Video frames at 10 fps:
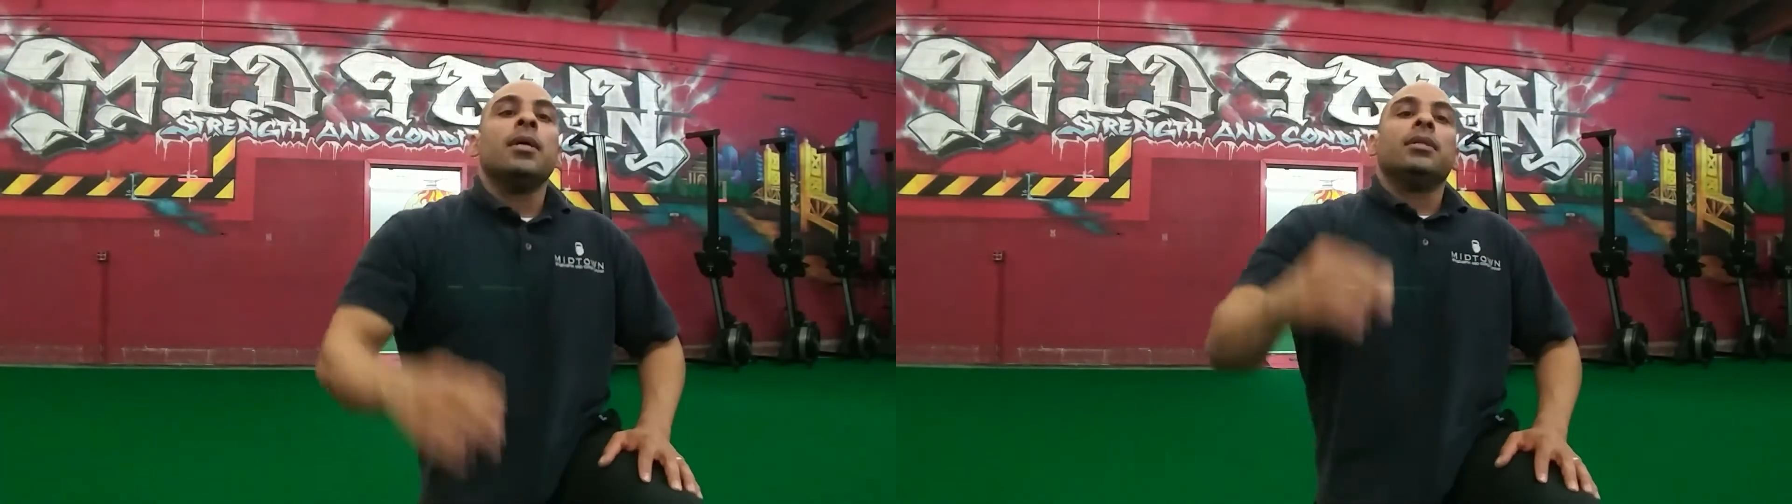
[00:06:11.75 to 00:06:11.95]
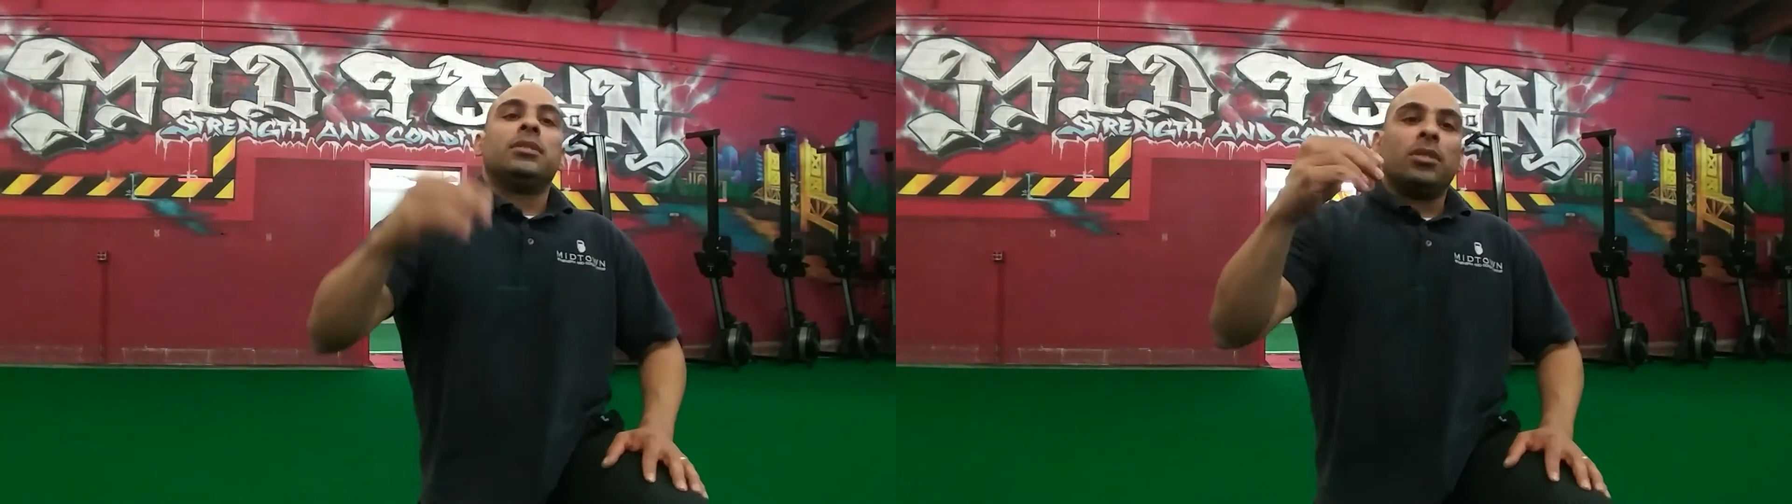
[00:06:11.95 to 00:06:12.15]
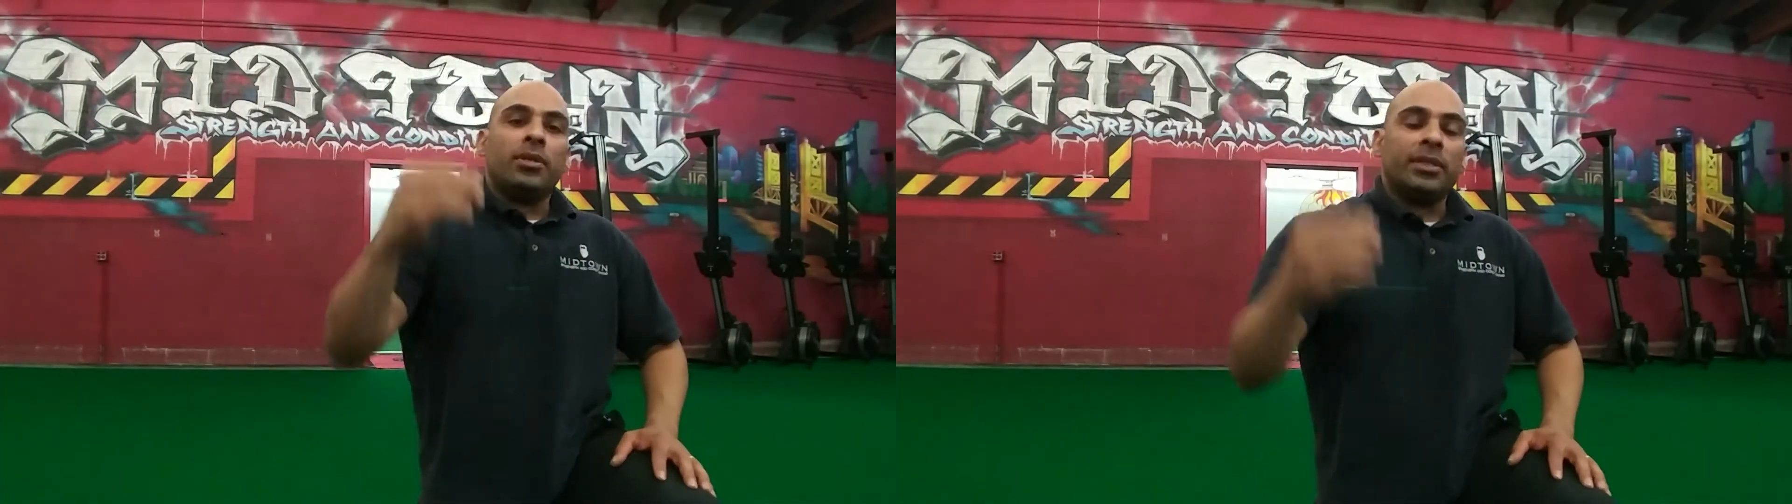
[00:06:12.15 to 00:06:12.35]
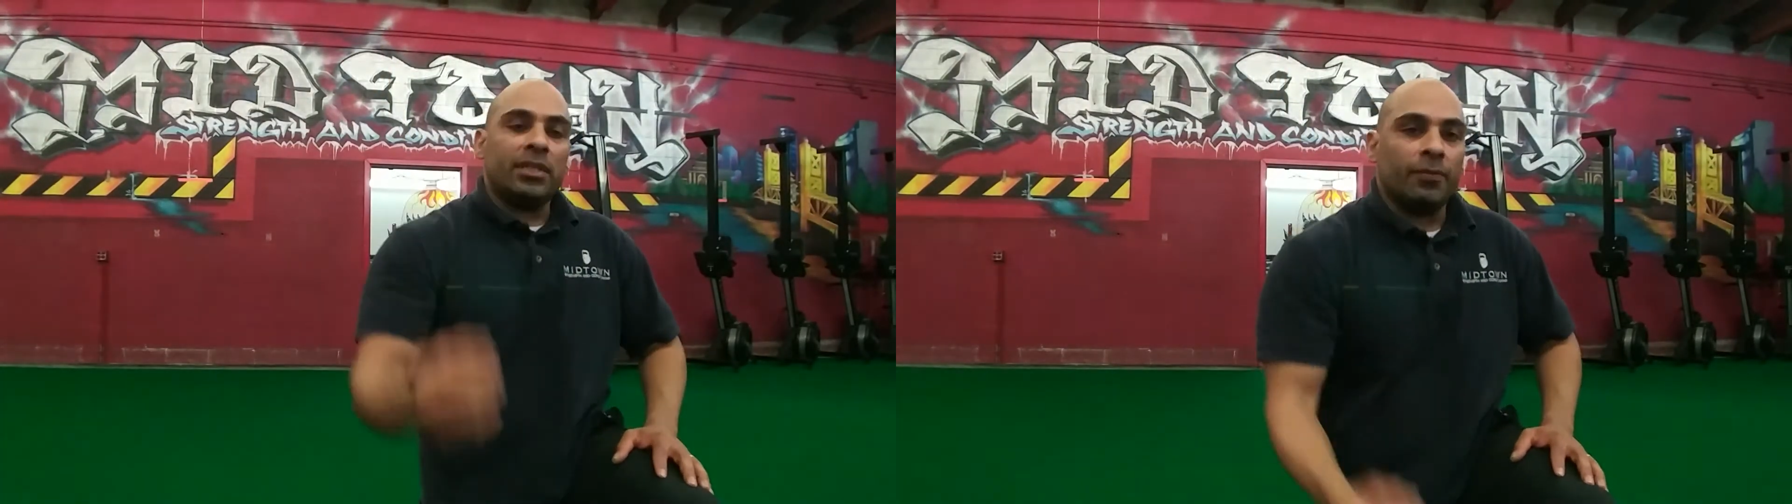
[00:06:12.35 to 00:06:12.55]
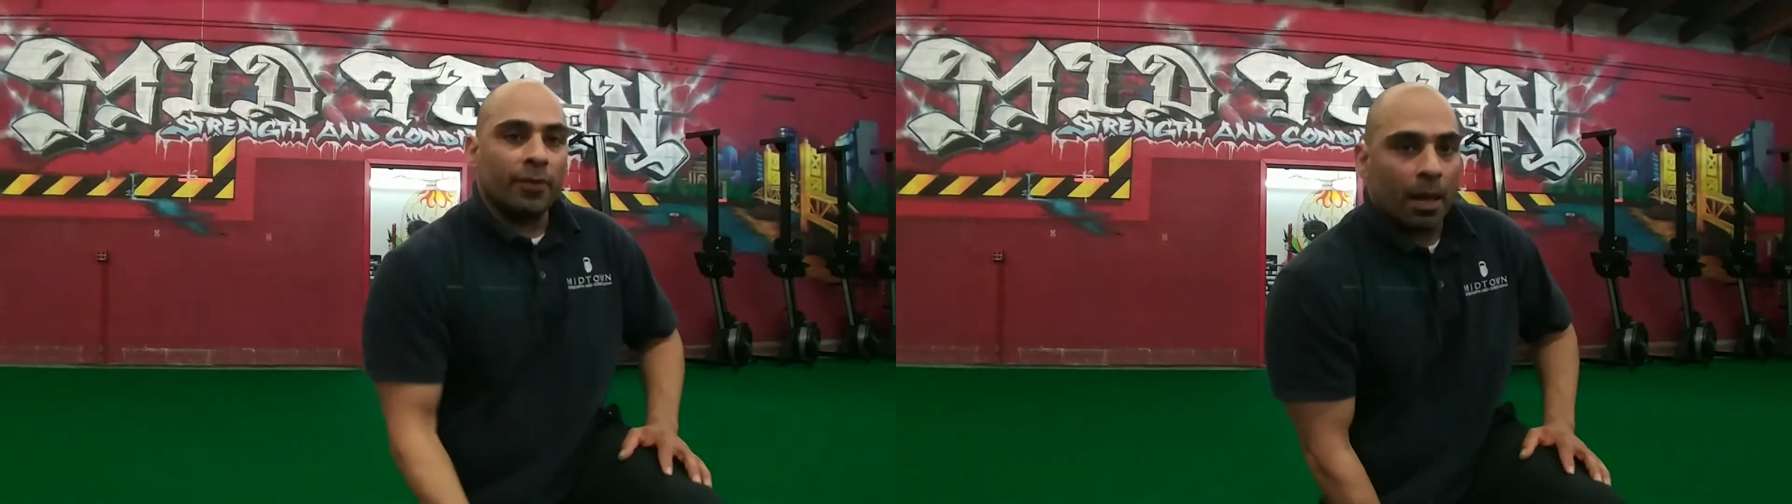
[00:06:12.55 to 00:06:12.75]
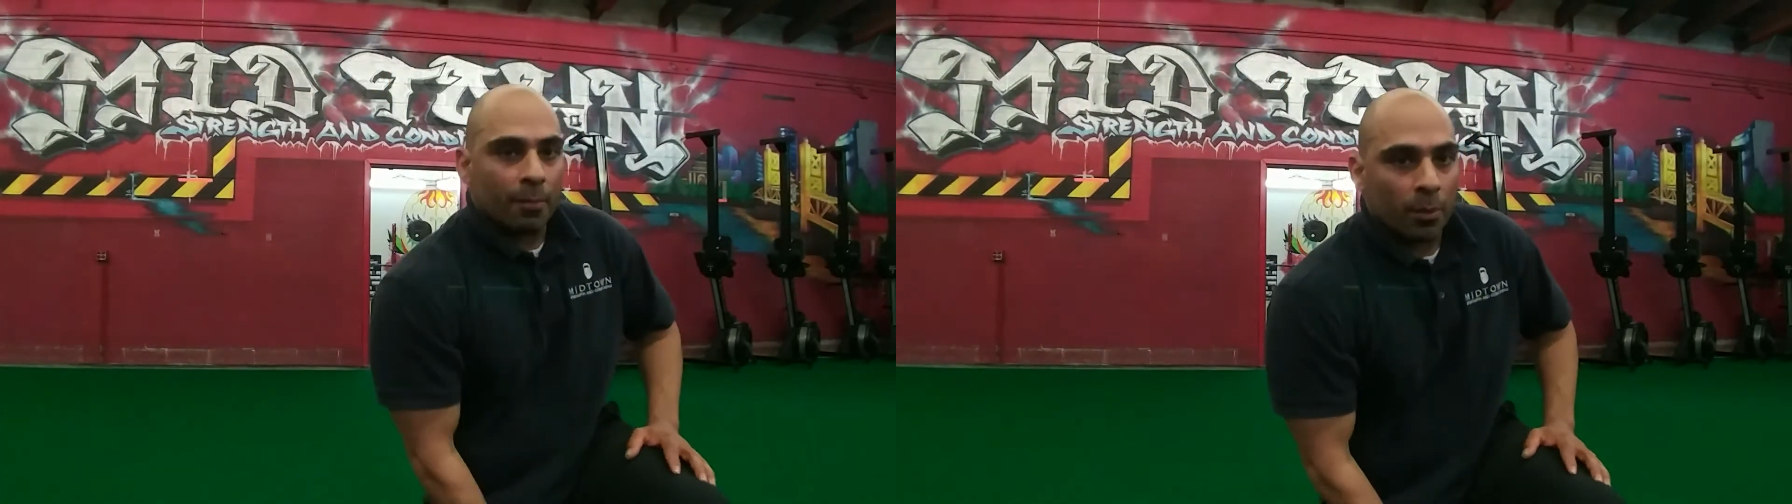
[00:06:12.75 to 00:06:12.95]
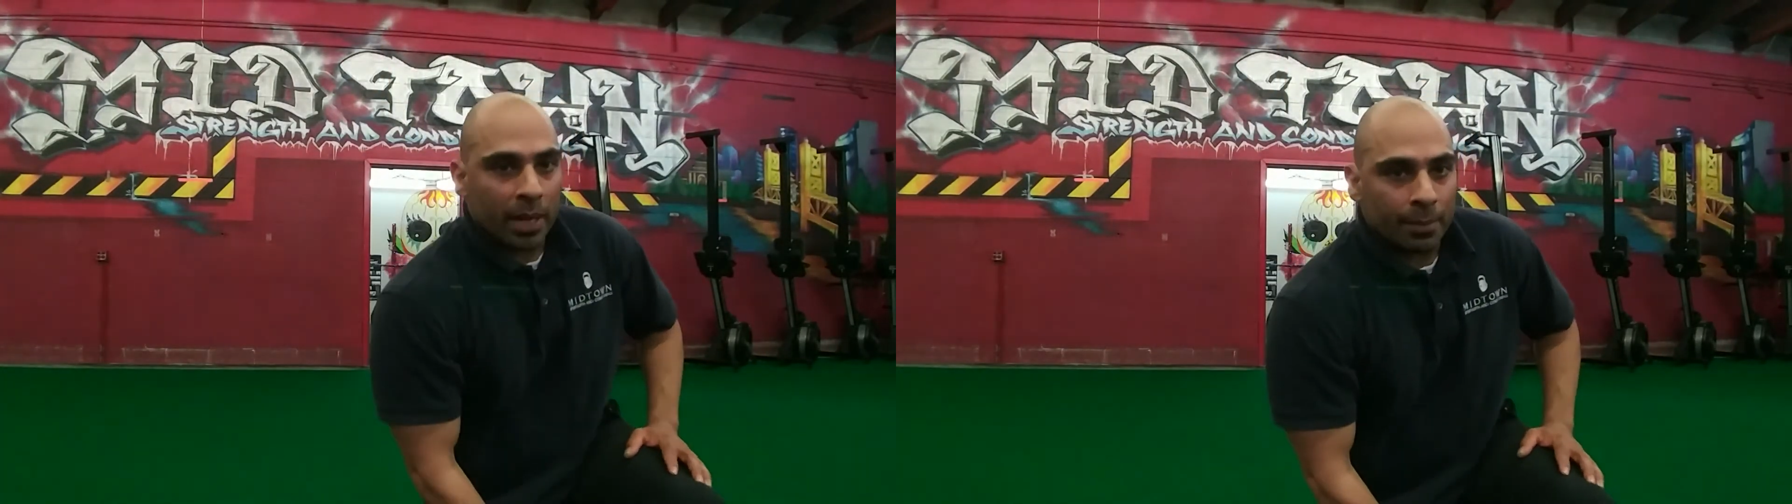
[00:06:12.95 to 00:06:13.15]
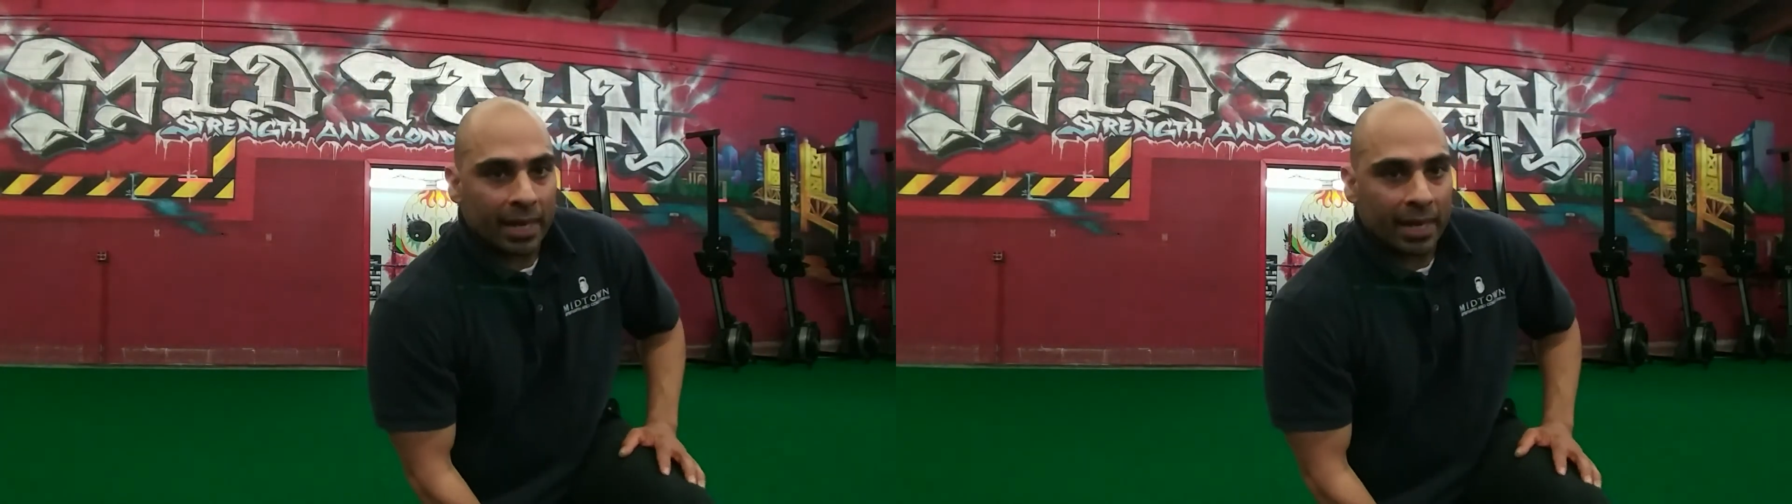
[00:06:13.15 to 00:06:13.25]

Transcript: As soon as you feel that momentum